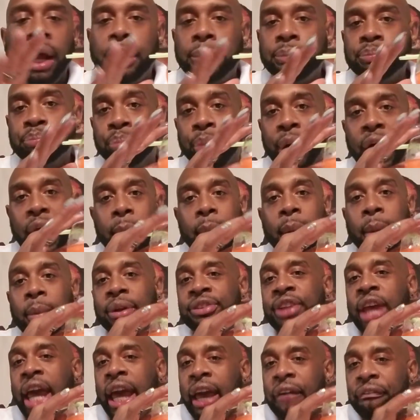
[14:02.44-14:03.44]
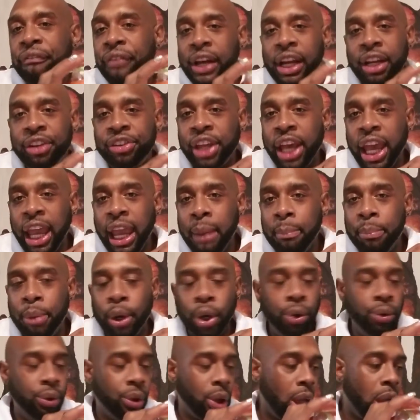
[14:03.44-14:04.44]
Babe, I'm going to take it for the team,
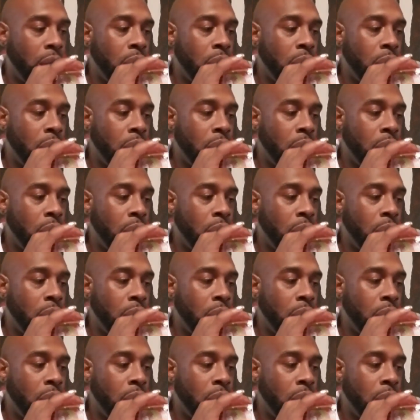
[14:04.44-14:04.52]
boo.